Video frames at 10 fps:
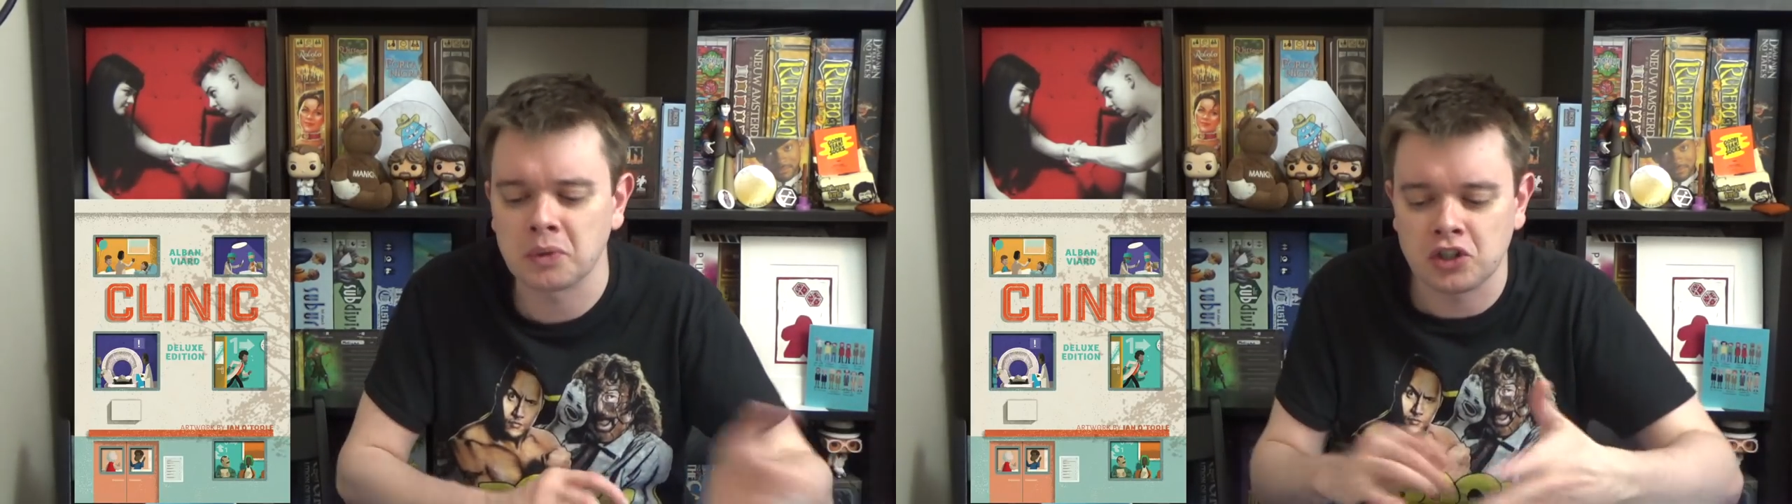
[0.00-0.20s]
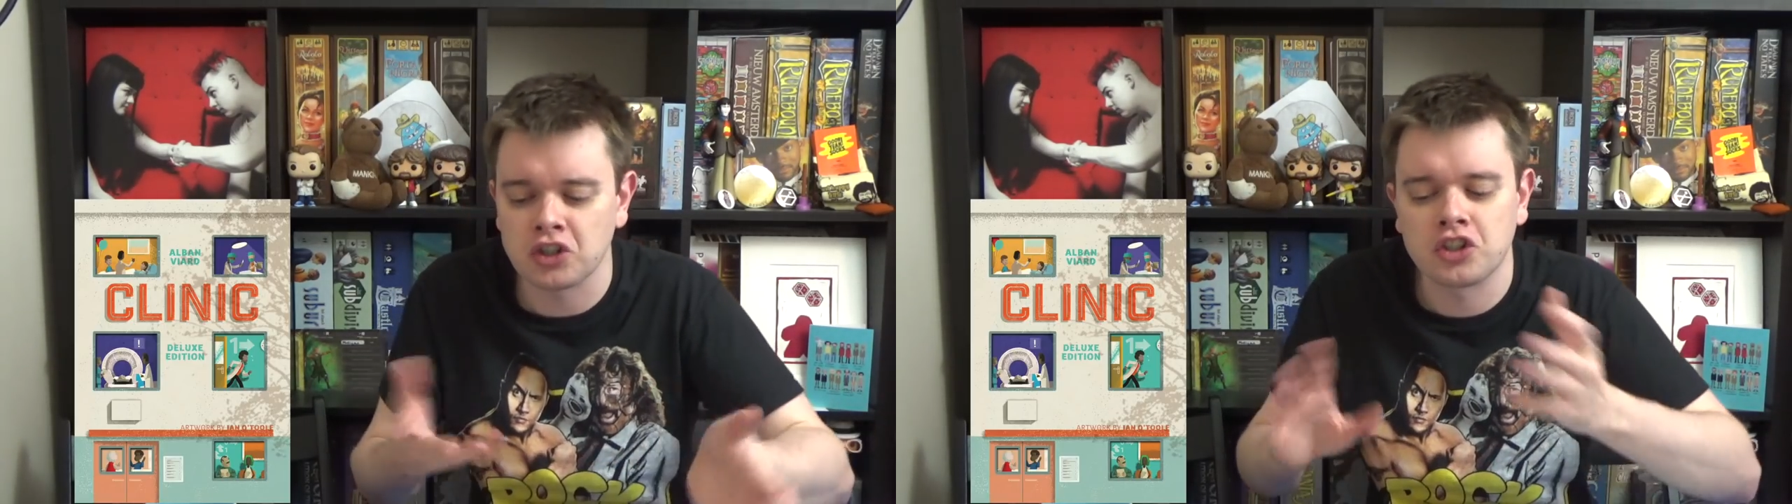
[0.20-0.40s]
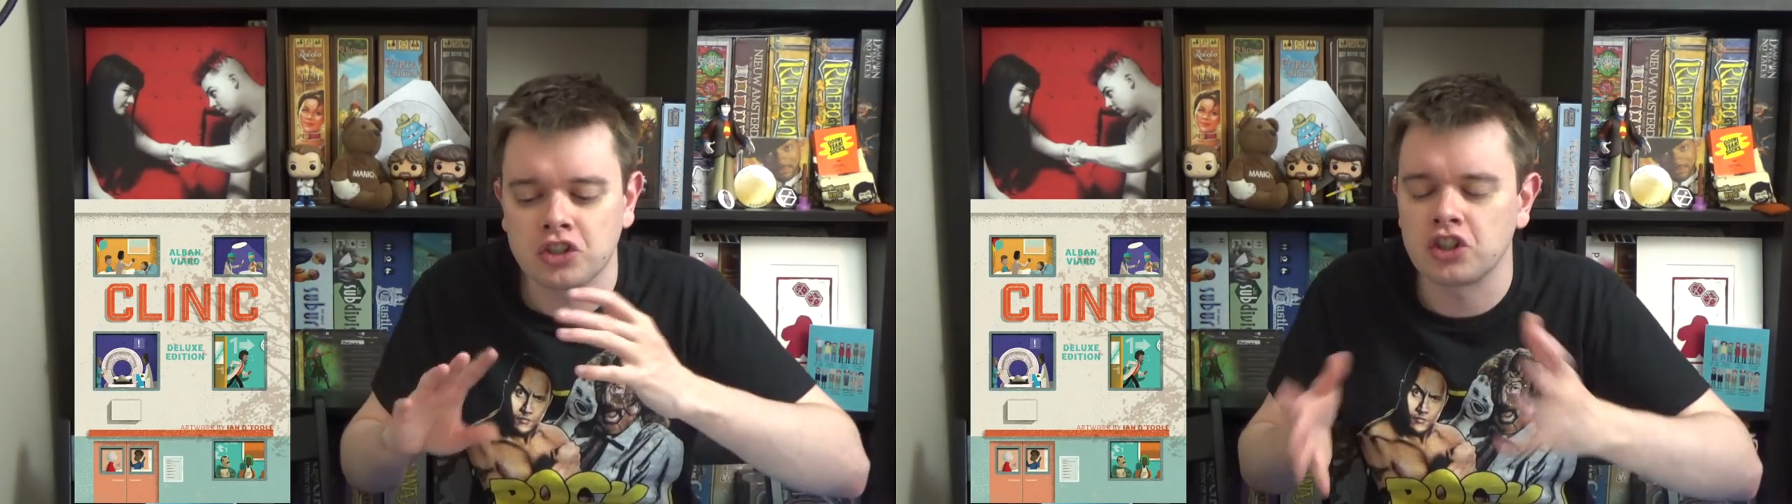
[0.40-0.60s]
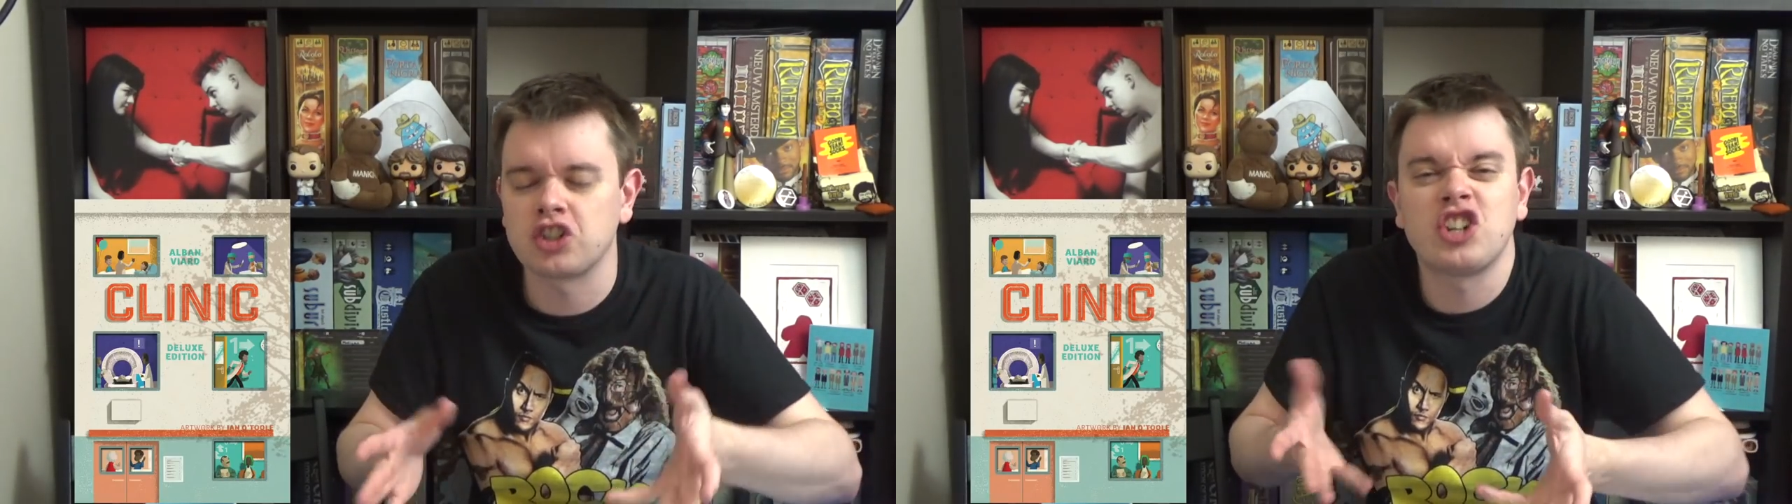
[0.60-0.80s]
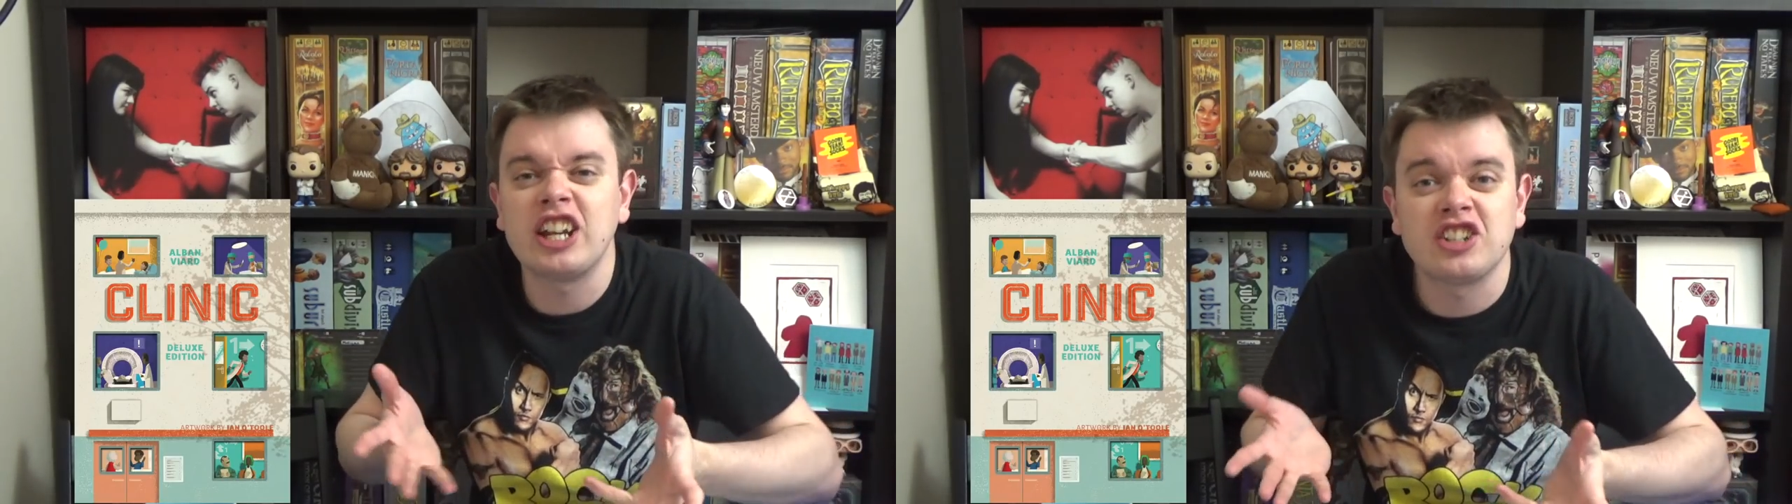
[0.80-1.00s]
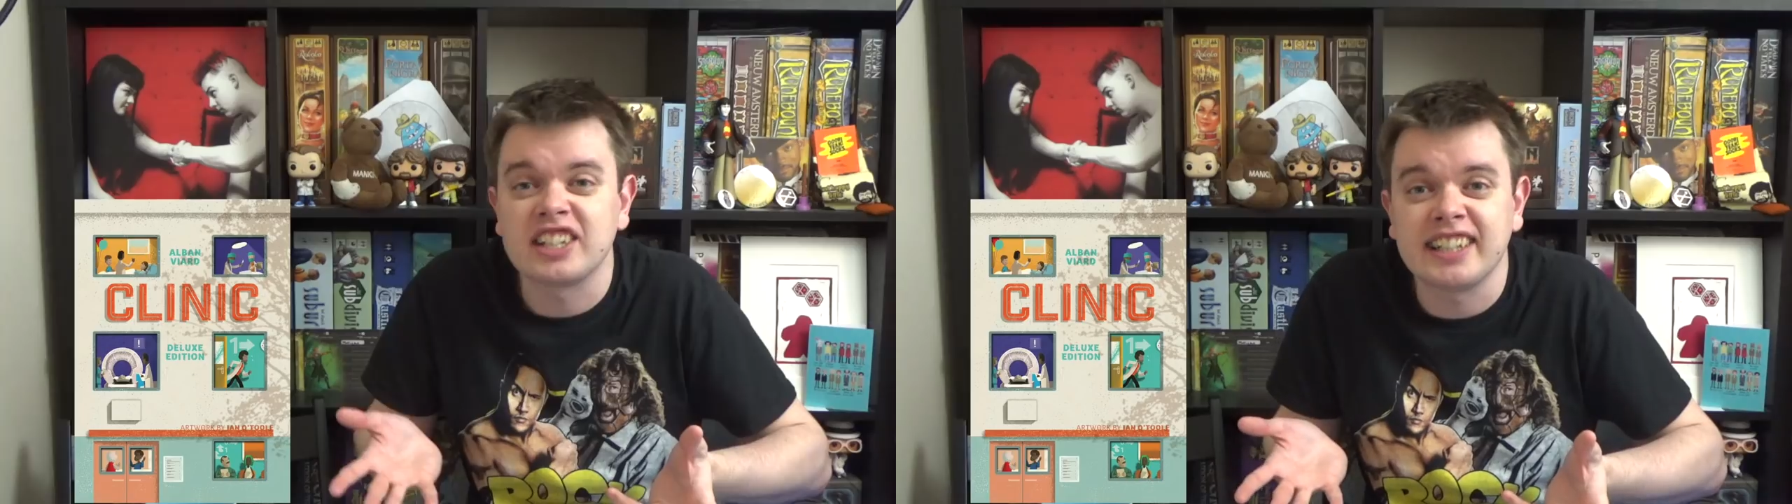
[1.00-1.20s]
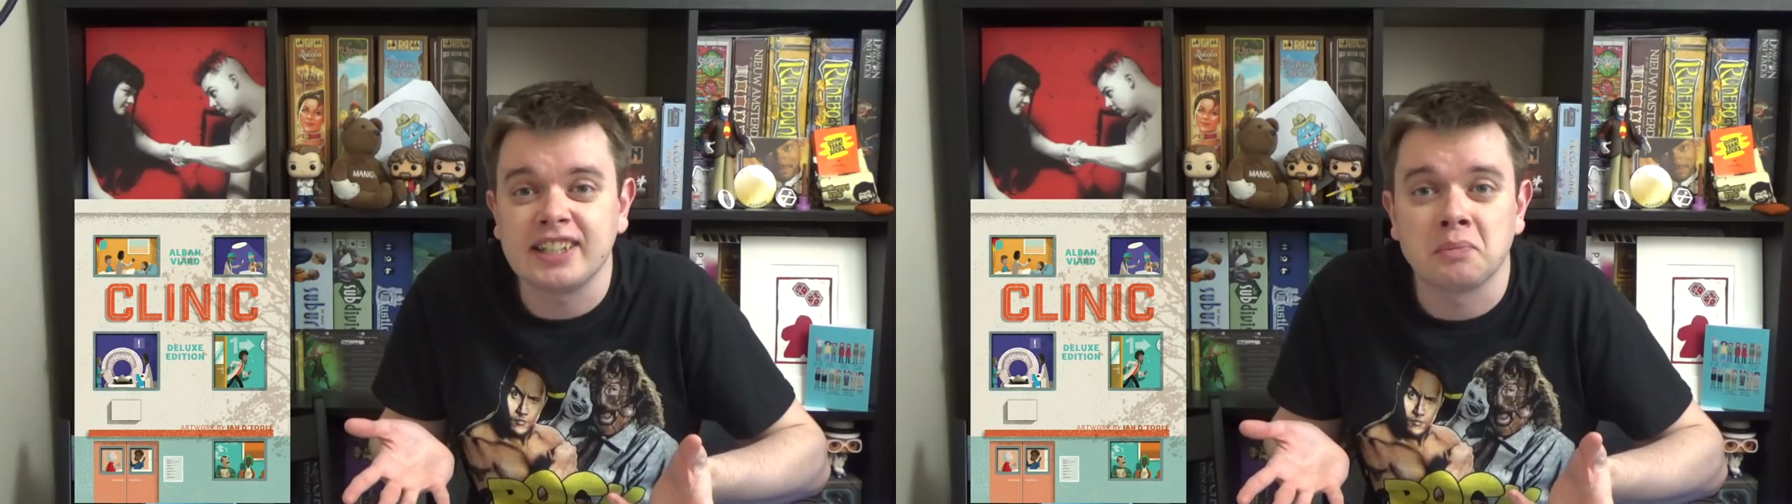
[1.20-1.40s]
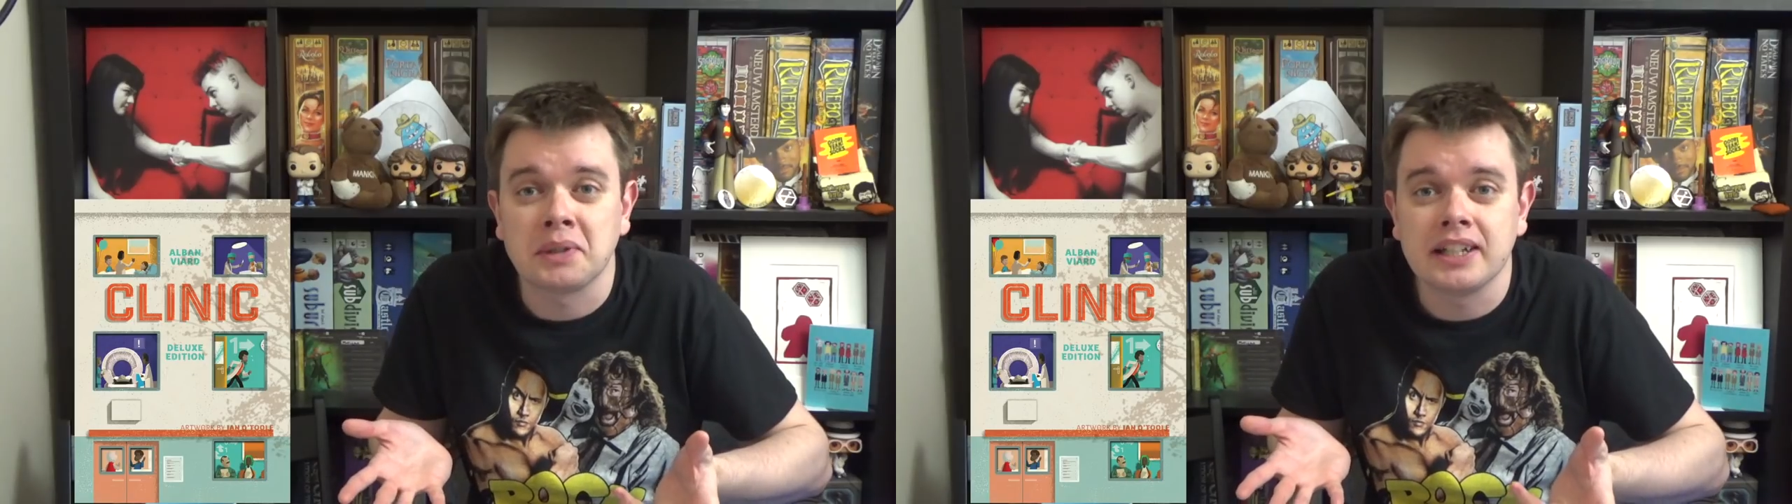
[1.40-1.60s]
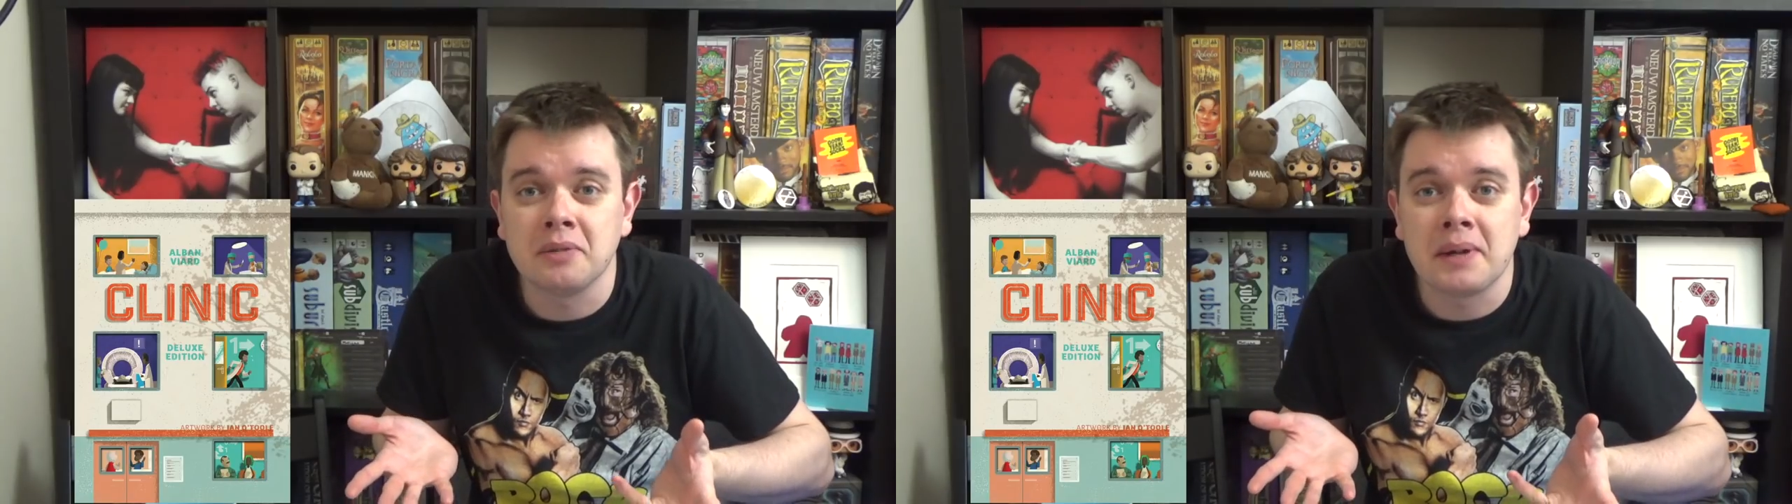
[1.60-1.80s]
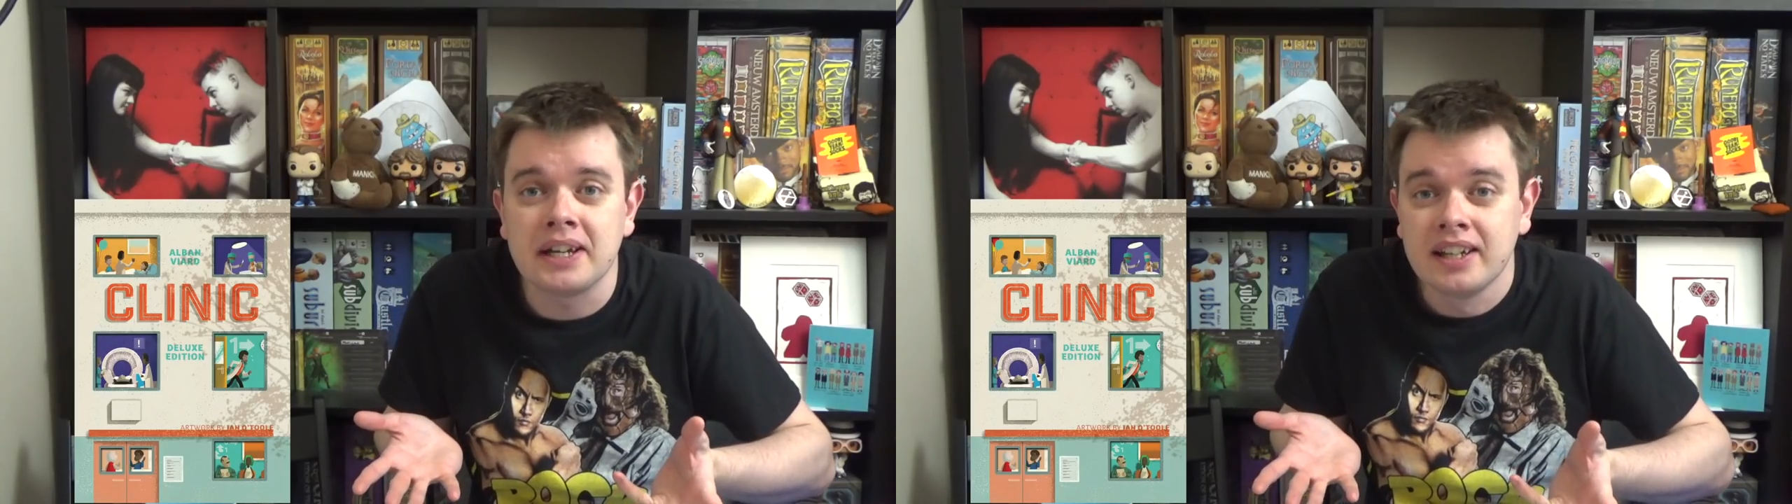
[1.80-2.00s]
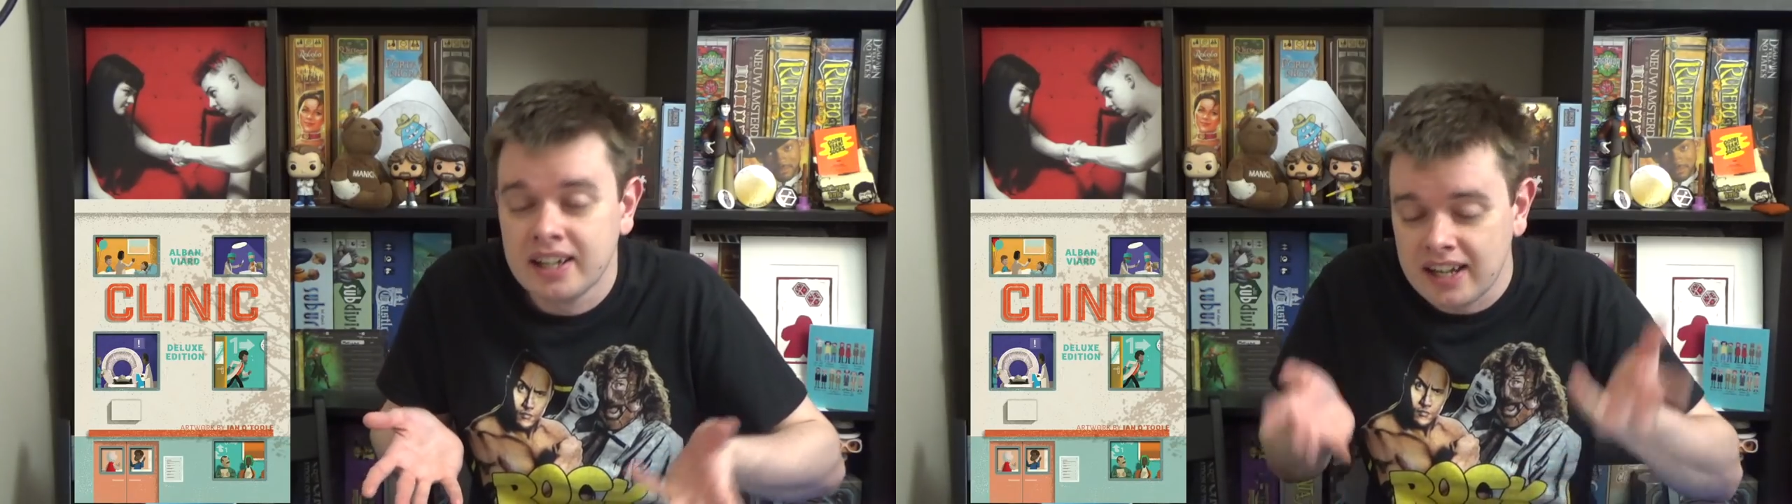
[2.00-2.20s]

which just just changed the setup a little bit.